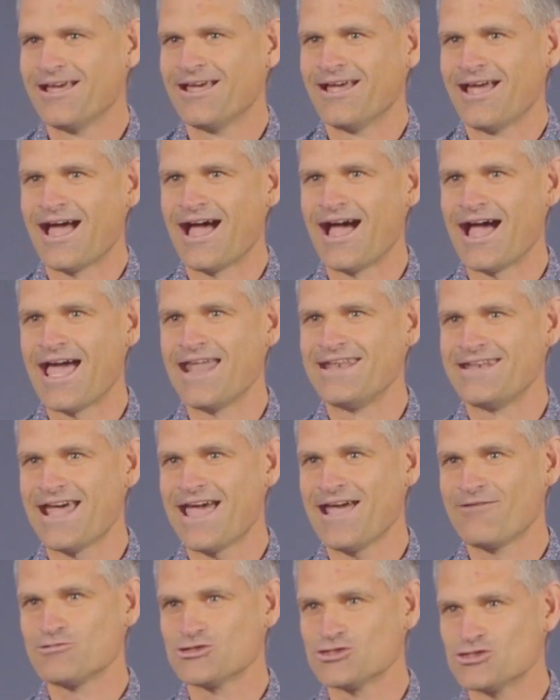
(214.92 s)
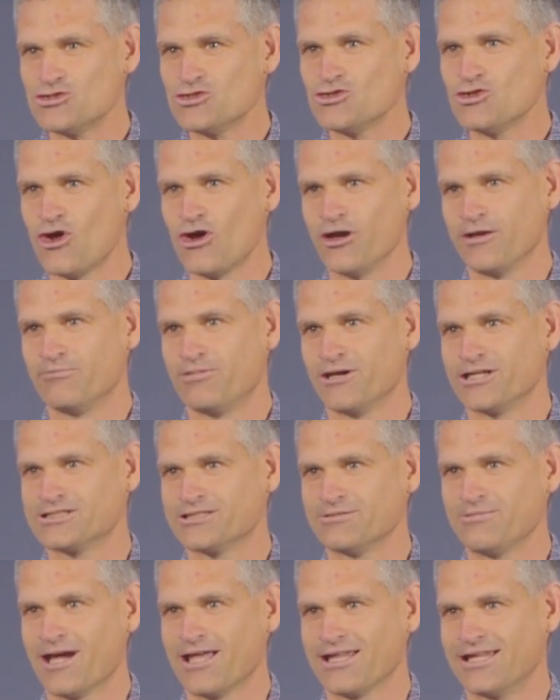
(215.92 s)
And Dad was not impressed
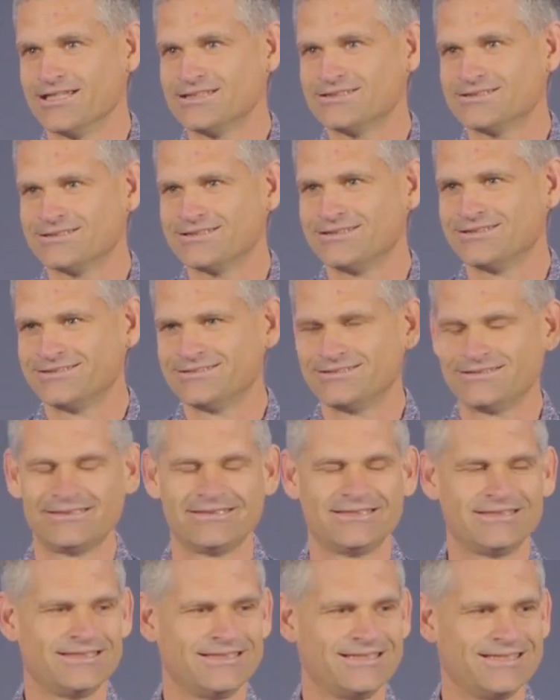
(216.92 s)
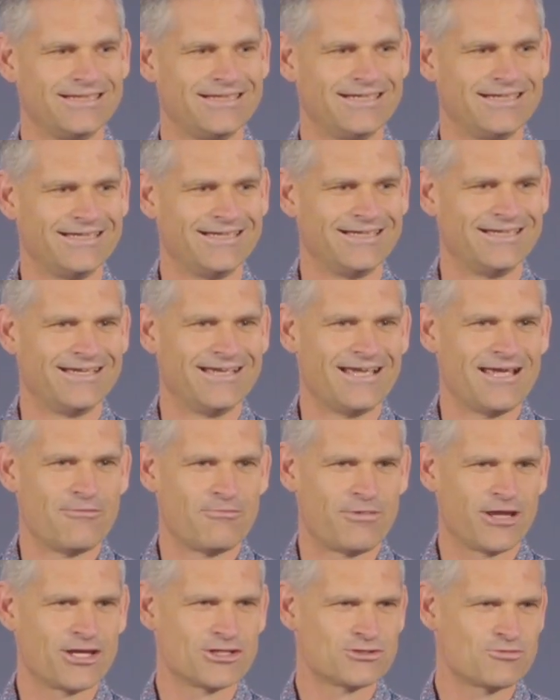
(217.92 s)
about this
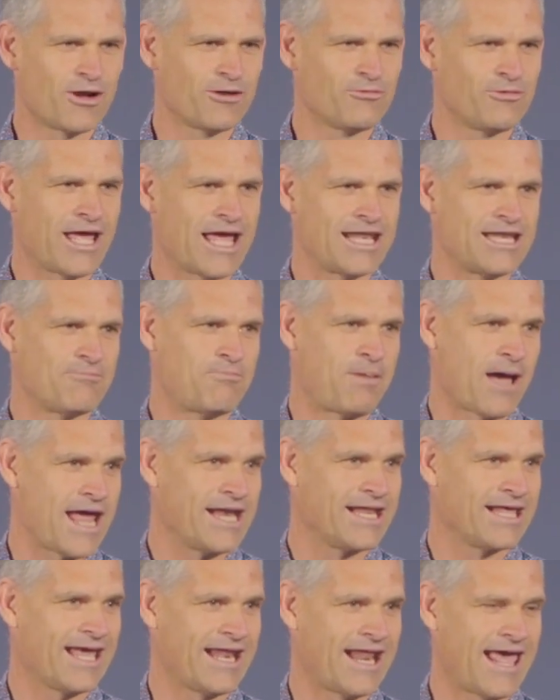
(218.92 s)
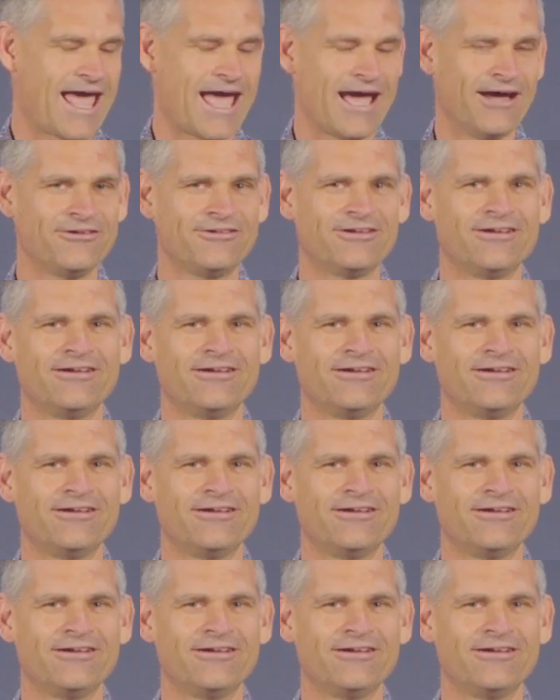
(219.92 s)
because one, we had to pay to get out.